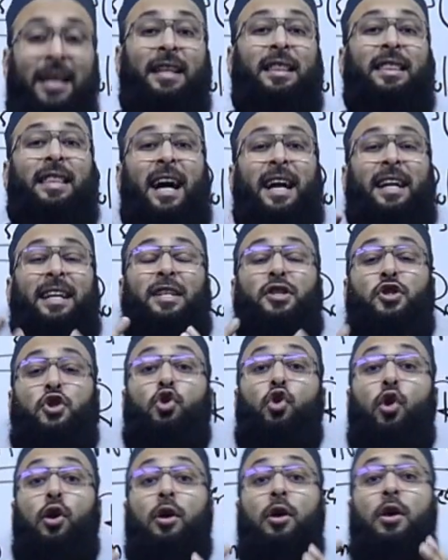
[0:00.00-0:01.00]
that is
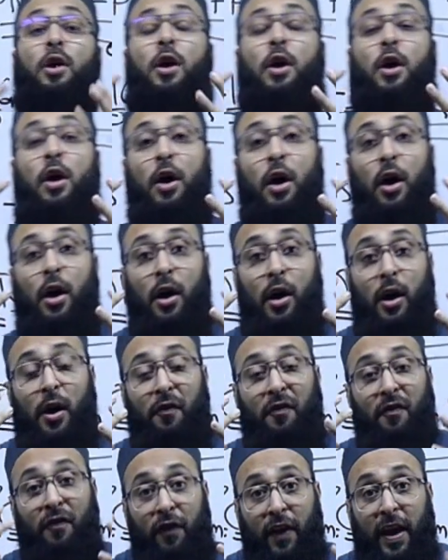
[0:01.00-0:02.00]
your
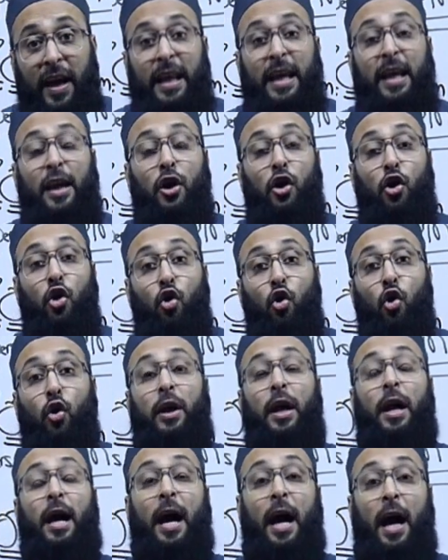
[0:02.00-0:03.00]
very
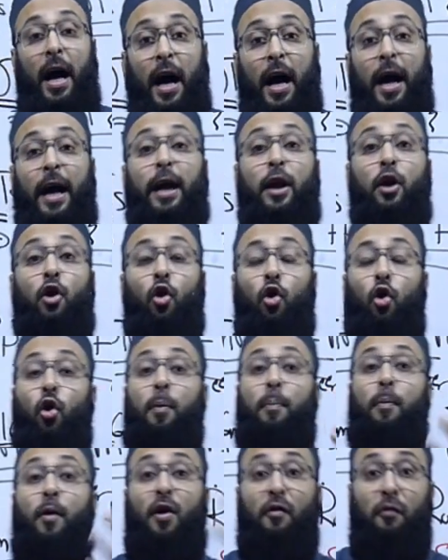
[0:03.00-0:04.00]
good high
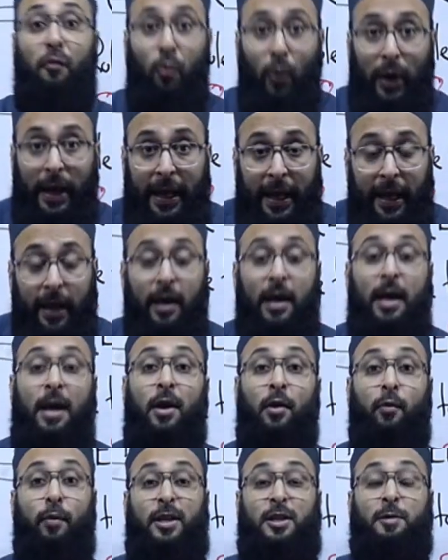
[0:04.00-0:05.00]
hope of winning,
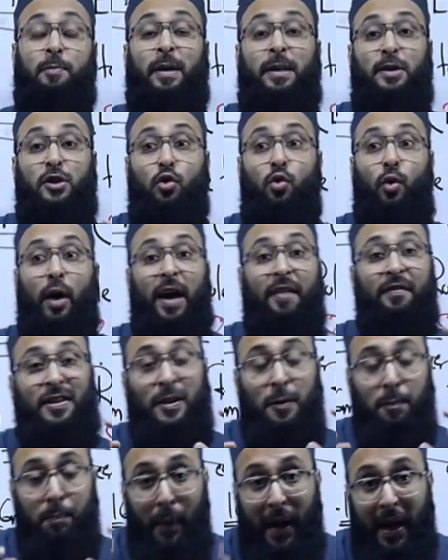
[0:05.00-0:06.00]
which means you have
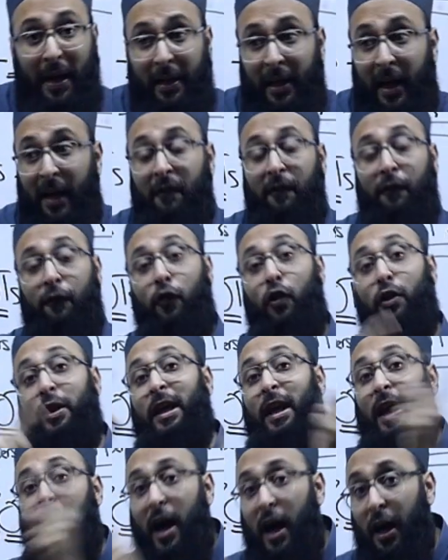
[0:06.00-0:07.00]
spare time for
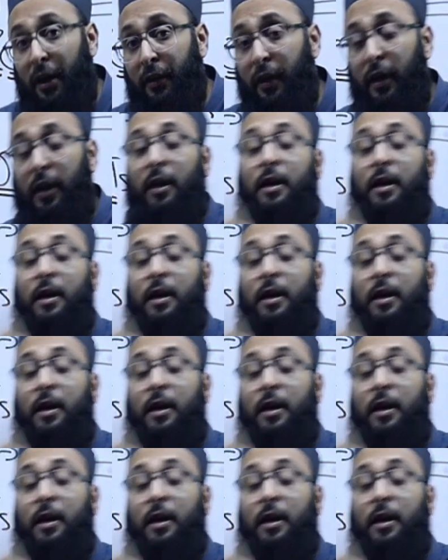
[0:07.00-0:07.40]
the other